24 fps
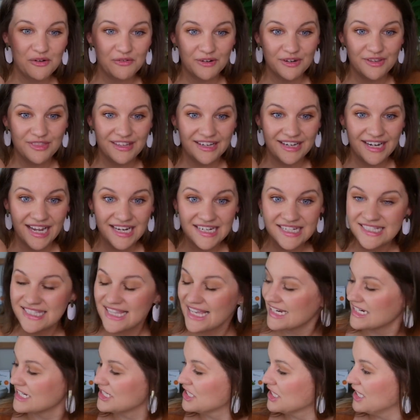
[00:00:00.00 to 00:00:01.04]
over in the next
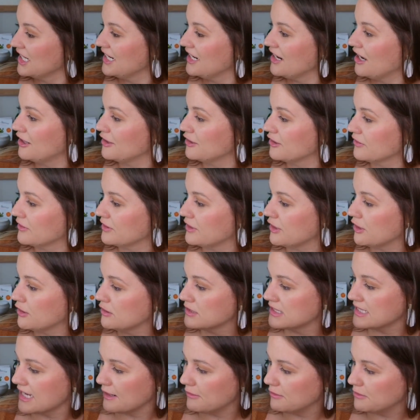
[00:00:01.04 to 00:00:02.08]
section under the
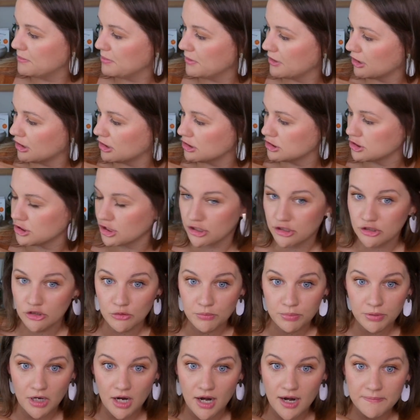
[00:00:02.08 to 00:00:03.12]
notes, I would put our
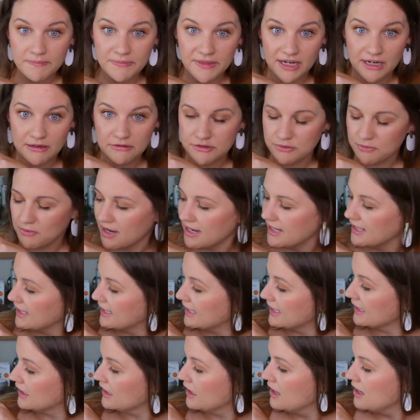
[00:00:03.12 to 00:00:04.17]
journal prompt that I was
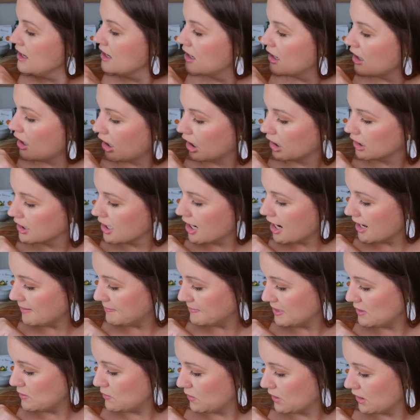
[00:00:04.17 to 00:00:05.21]
writing, our
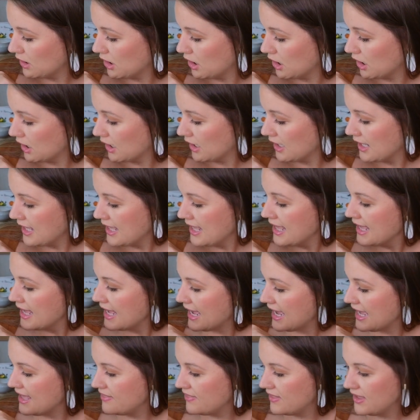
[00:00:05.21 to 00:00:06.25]
copy work,
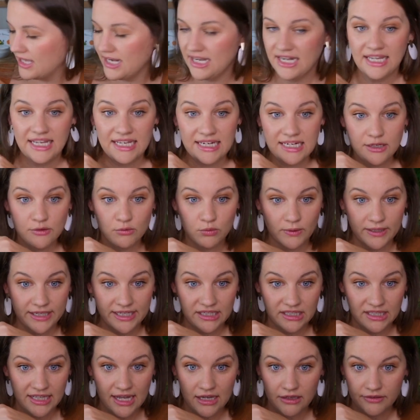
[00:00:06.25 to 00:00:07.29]
and then any
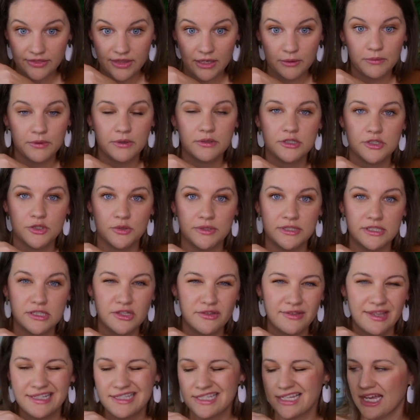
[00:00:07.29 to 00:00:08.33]
read aloud that we were doing.
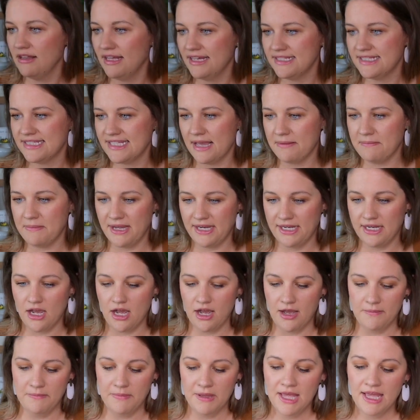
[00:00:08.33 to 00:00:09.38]
So that's how I set mine
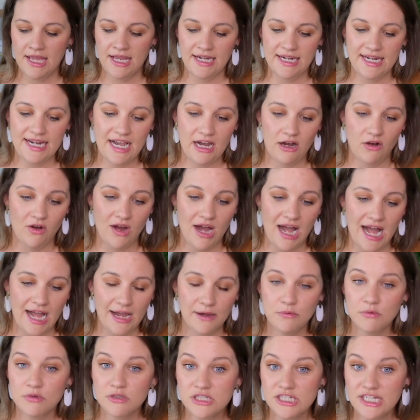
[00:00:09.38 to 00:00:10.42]
up. Now,
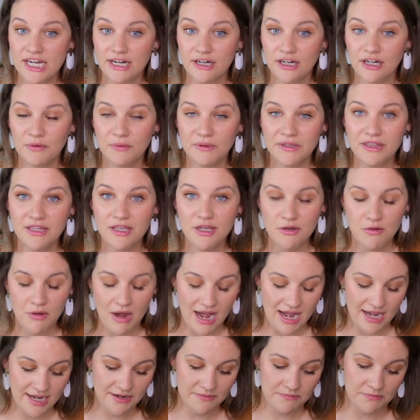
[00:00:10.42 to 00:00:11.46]
I will share with you,
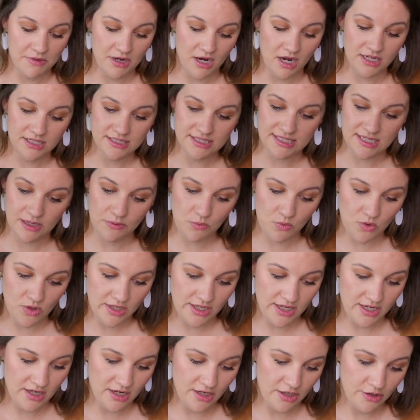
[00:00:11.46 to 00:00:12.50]
I am not
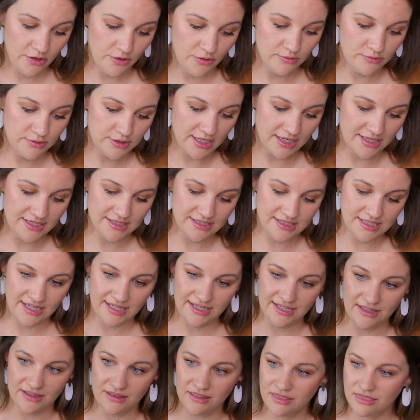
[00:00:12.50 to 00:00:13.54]
someone who does
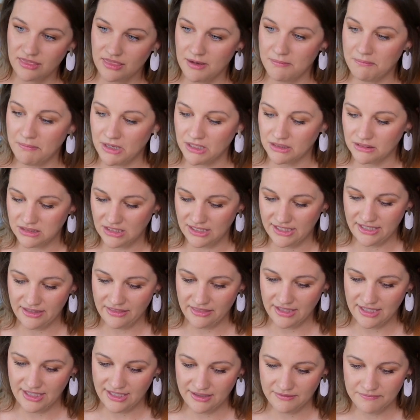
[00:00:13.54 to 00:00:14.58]
like the monthly
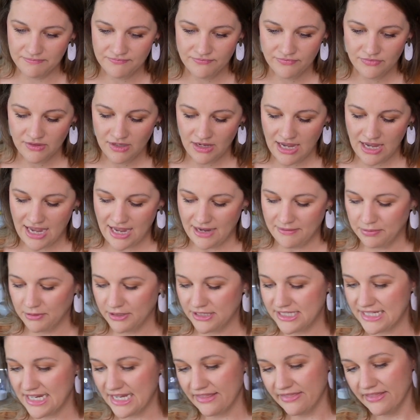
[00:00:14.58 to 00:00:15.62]
thing. I
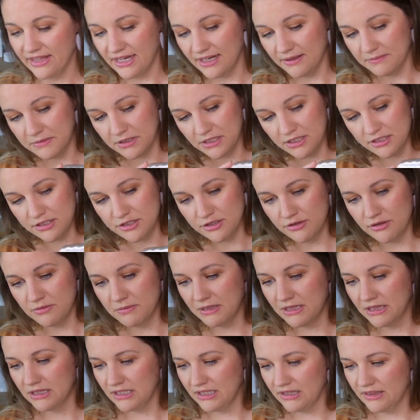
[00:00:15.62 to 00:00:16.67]
pretend that I'm going to do the
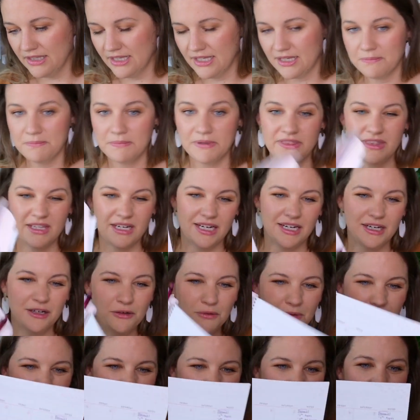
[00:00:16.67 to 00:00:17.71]
monthly thing, but then I
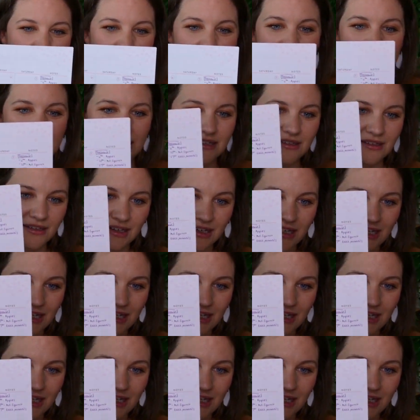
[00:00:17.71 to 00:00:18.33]
don't really use it.